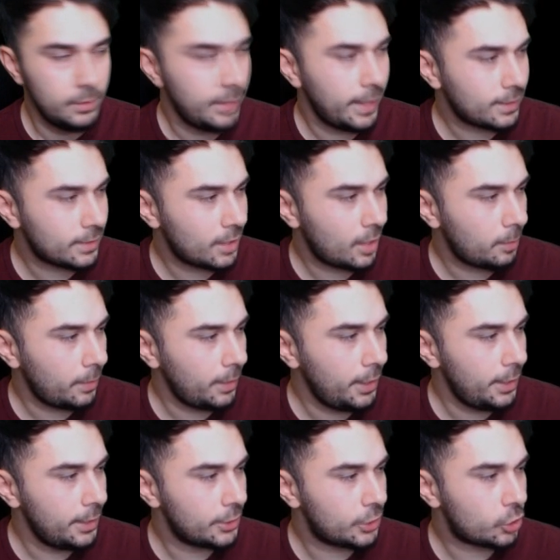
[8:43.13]
Next up
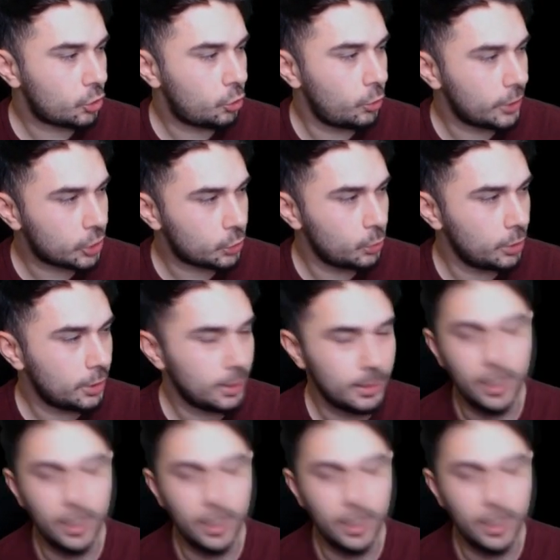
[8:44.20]
is Chris Wood.